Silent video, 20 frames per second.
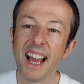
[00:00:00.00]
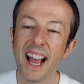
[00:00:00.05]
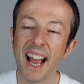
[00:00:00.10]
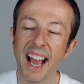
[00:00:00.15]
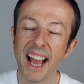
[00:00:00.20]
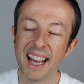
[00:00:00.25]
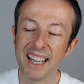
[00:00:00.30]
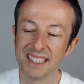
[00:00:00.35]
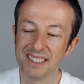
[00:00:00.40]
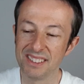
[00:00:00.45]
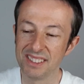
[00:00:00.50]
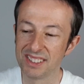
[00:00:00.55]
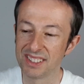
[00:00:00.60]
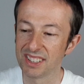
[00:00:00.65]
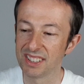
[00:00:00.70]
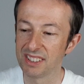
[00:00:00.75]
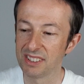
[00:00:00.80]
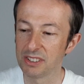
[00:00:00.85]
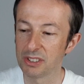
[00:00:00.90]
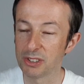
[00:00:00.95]
And
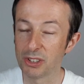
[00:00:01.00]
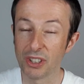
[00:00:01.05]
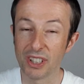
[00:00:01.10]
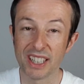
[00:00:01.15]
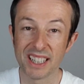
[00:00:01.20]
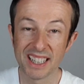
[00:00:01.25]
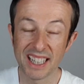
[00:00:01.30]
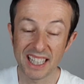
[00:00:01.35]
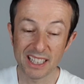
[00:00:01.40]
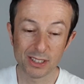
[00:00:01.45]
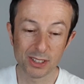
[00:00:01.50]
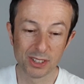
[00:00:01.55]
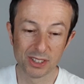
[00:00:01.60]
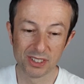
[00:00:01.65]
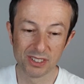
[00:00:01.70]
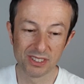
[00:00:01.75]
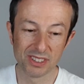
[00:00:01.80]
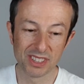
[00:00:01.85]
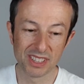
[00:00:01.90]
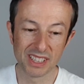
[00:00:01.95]
so
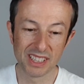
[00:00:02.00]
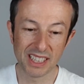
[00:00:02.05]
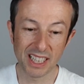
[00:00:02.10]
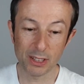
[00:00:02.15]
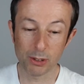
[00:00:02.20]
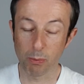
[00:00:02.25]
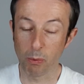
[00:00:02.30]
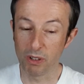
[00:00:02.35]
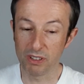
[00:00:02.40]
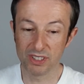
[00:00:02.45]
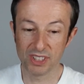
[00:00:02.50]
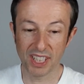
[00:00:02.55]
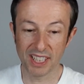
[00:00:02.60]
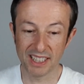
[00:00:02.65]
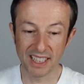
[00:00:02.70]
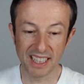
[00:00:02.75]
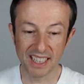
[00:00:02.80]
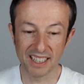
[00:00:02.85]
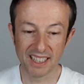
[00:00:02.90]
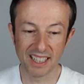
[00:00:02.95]
that's that's one
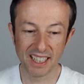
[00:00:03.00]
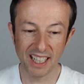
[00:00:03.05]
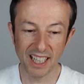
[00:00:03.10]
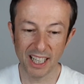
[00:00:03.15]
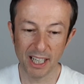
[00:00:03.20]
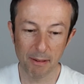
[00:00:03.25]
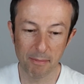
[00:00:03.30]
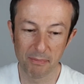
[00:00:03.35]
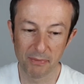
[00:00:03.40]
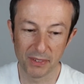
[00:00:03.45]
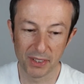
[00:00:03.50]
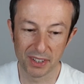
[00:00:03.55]
technique um,